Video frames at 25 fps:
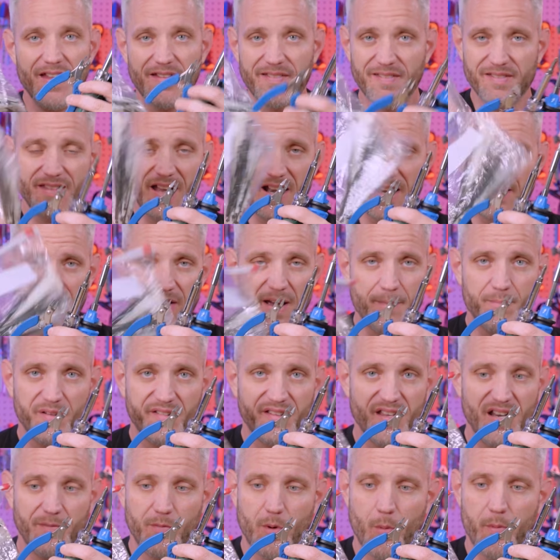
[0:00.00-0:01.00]
this is
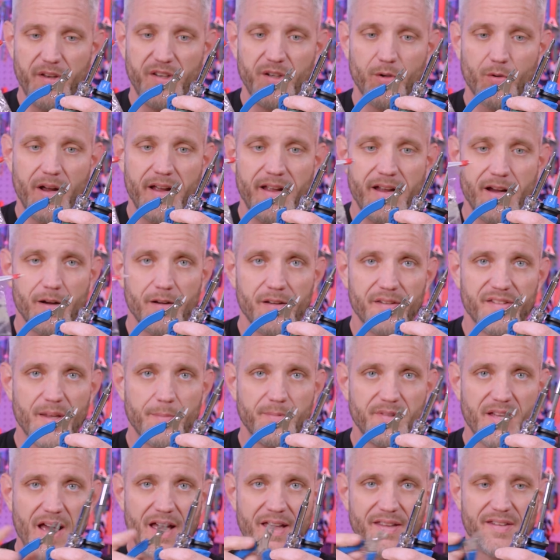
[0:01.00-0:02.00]
95% of what we do right here.
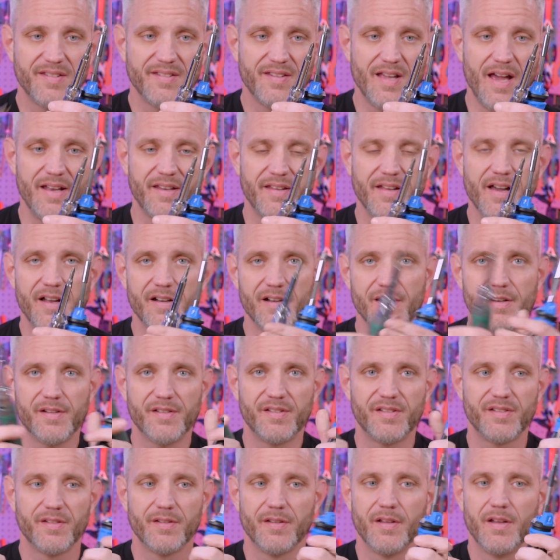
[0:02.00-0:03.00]
Zip ties, side
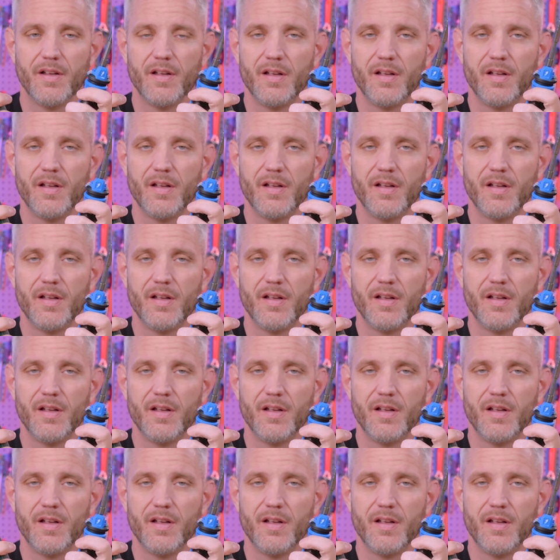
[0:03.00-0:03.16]
cutters,